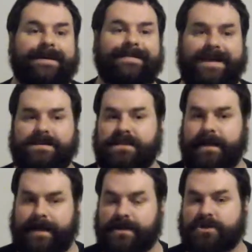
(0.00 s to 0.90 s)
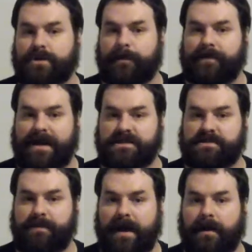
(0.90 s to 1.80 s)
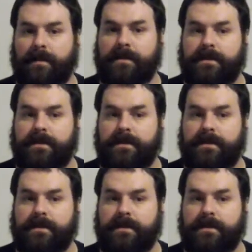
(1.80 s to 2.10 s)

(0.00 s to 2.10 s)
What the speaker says: that is going to interrupt that spell.